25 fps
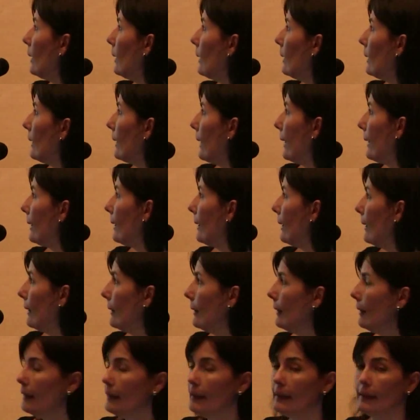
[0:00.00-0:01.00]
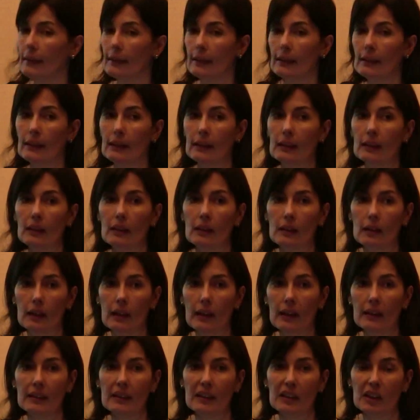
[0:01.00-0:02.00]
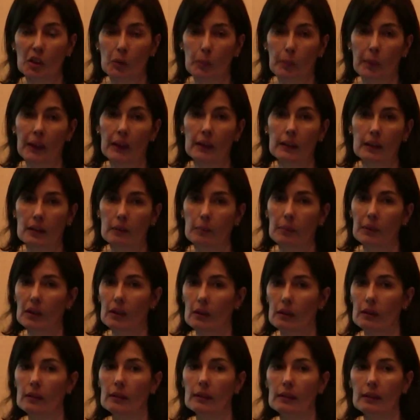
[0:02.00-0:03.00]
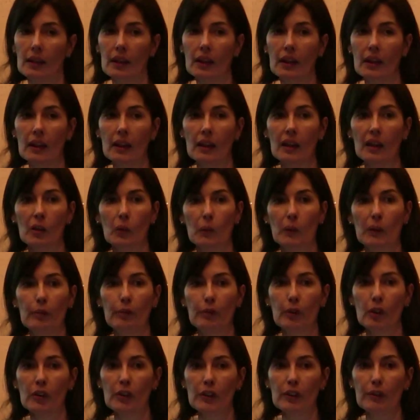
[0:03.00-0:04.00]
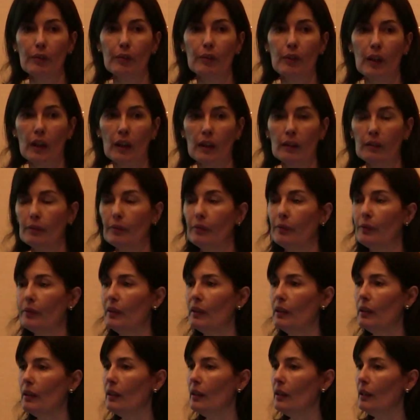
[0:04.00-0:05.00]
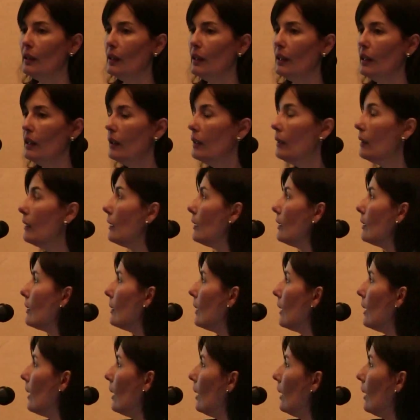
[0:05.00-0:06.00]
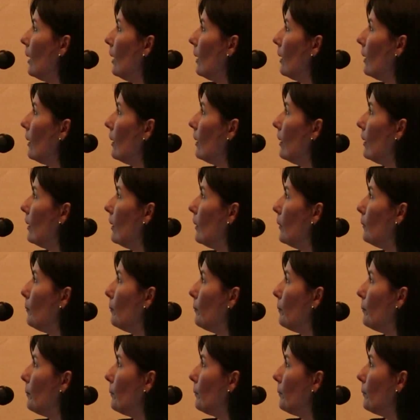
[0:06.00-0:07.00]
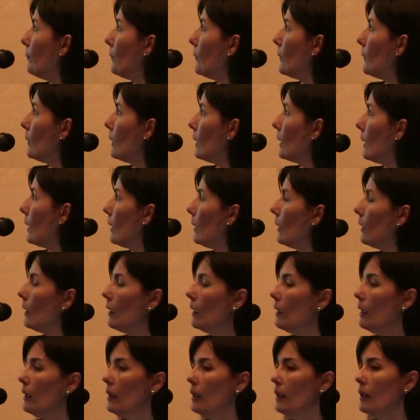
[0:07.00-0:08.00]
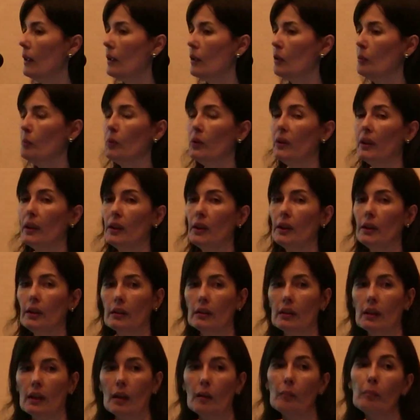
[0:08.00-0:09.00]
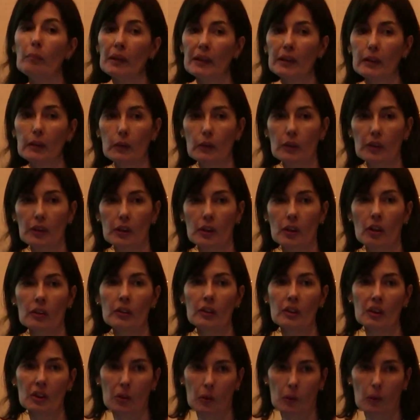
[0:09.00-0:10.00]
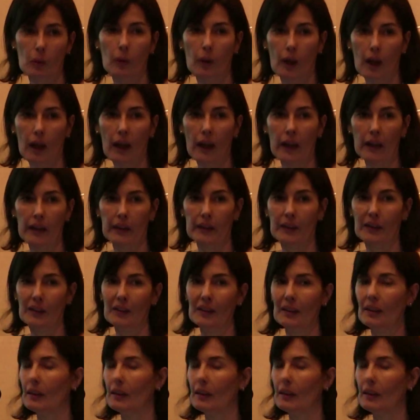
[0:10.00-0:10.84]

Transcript: that lenses, as expected, because with 45 years, the accommodation amplitude is not so higher.